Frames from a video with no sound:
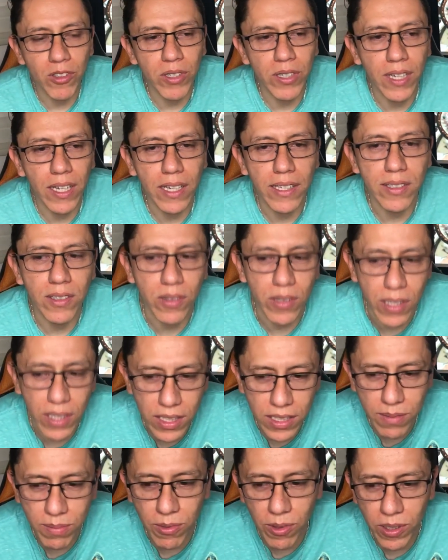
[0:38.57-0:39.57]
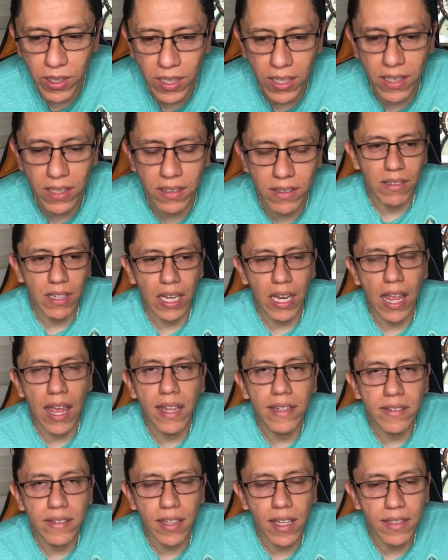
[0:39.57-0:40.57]
to give worthwhile information.
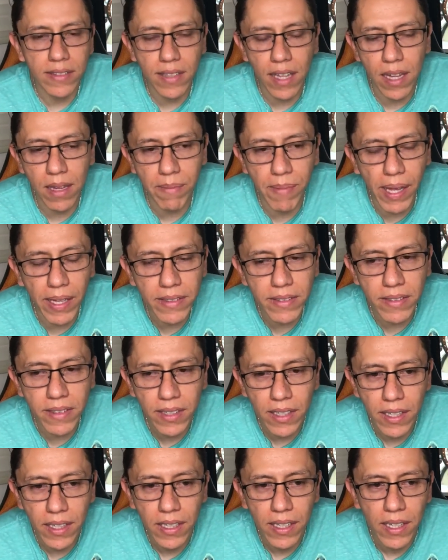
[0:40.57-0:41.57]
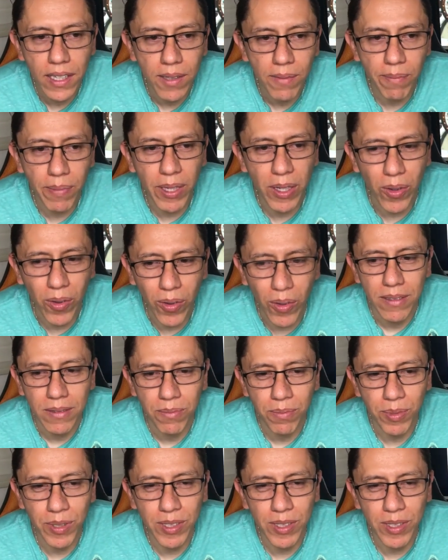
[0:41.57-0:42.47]
I could just get a lot into